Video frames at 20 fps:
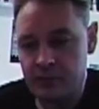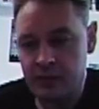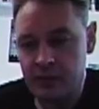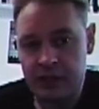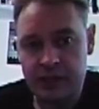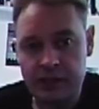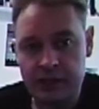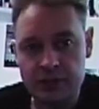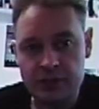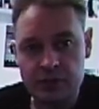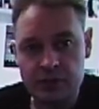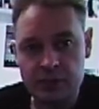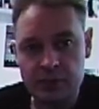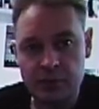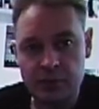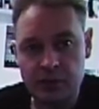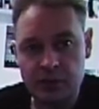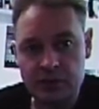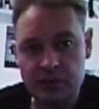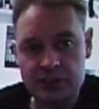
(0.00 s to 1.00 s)
entry
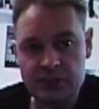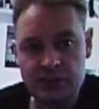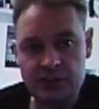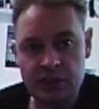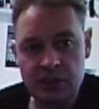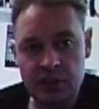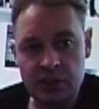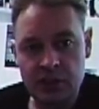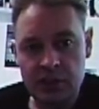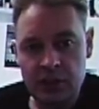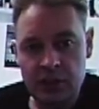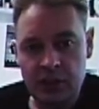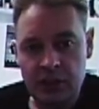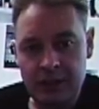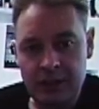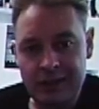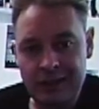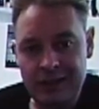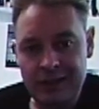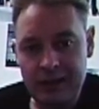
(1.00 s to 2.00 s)
box,
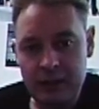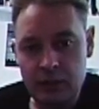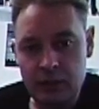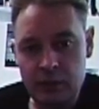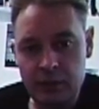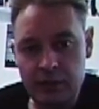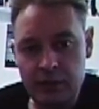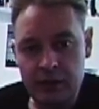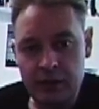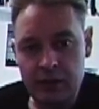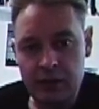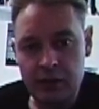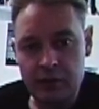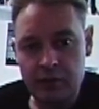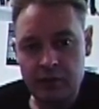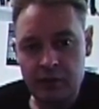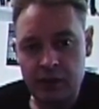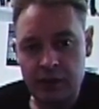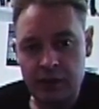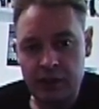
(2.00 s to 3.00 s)
and now we
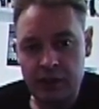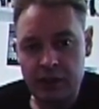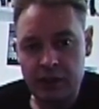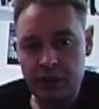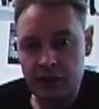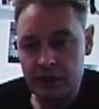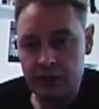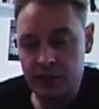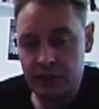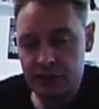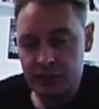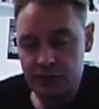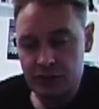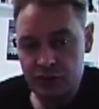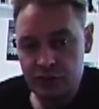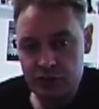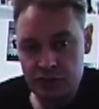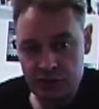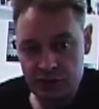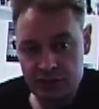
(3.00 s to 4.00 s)
have a connection
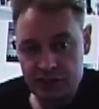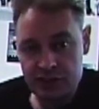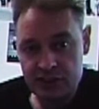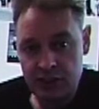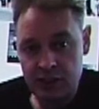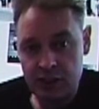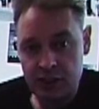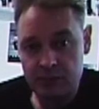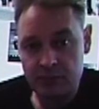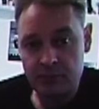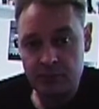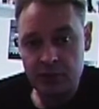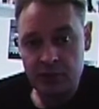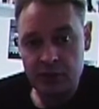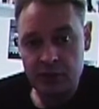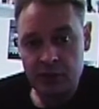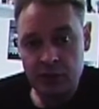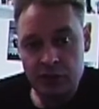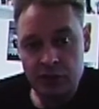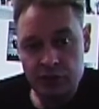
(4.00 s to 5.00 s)
to the same
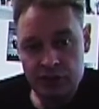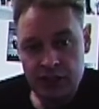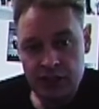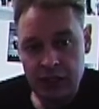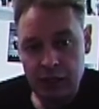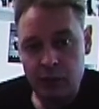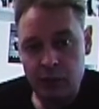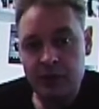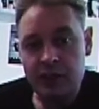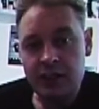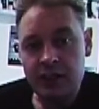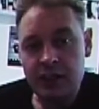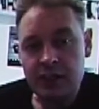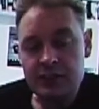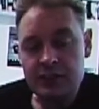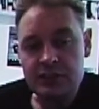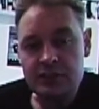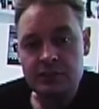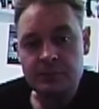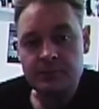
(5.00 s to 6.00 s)
tower
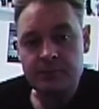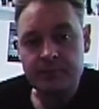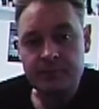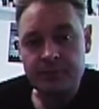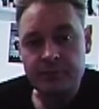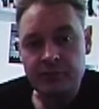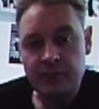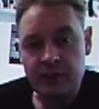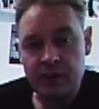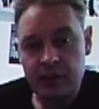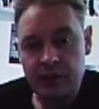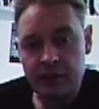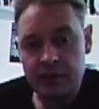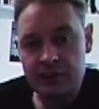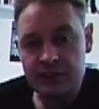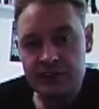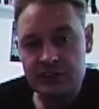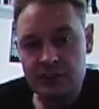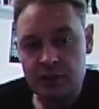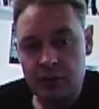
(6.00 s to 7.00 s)
kit, and
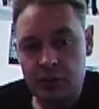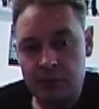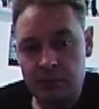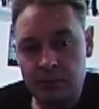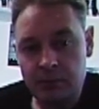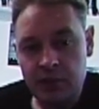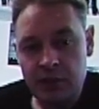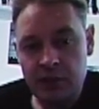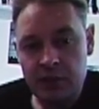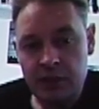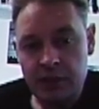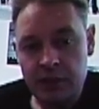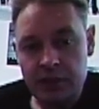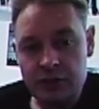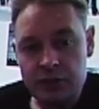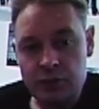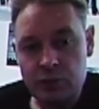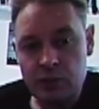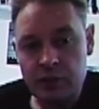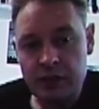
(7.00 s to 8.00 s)
this time
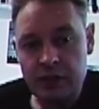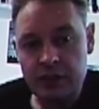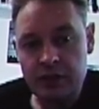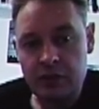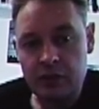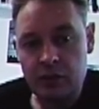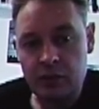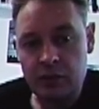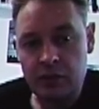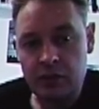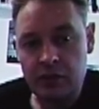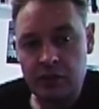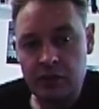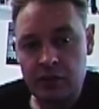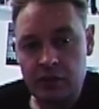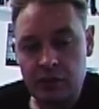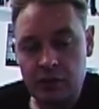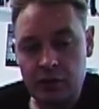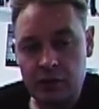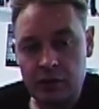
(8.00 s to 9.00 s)
it's running on
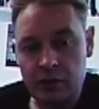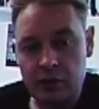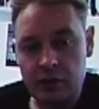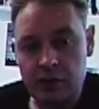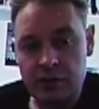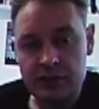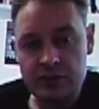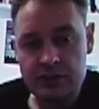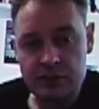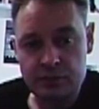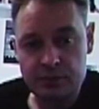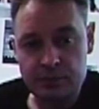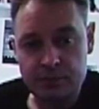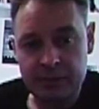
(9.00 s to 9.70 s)
this